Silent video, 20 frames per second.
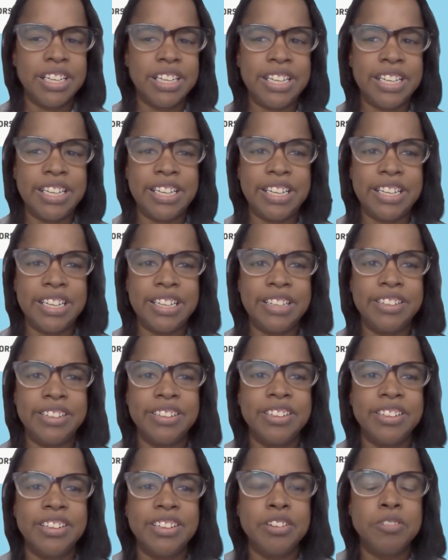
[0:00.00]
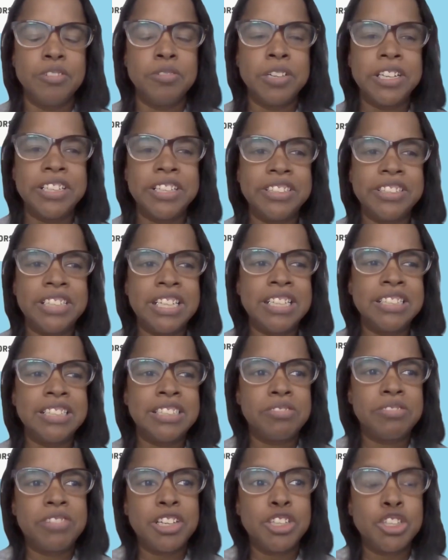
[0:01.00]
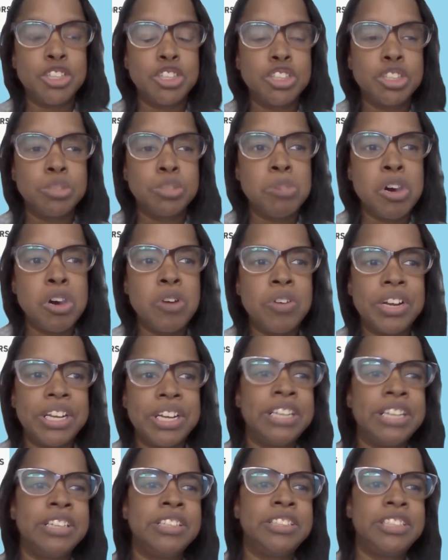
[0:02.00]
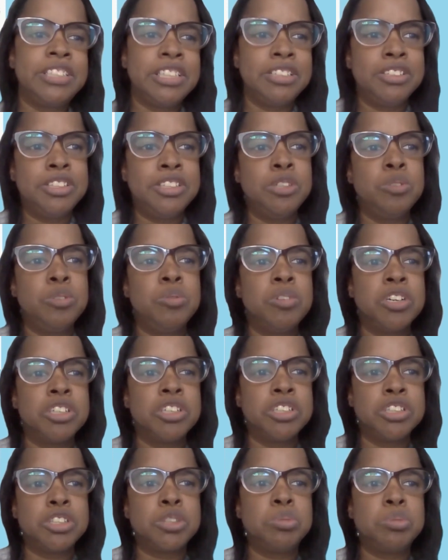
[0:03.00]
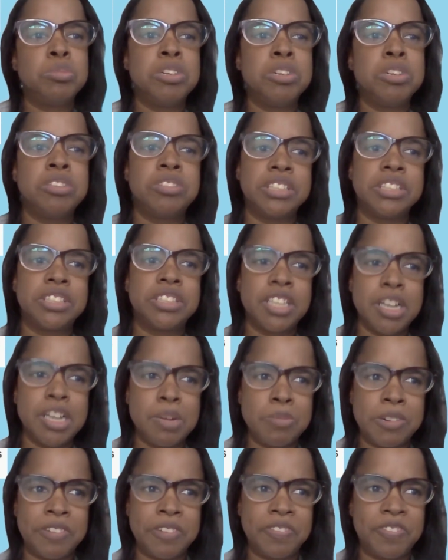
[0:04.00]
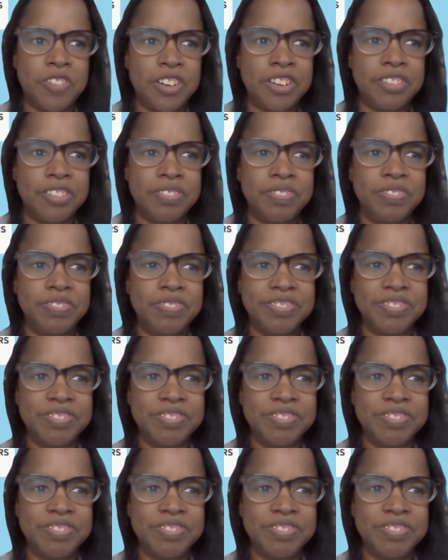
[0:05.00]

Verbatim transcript: And what it does, if there's smoke, it'll tell you where the smoke is coming from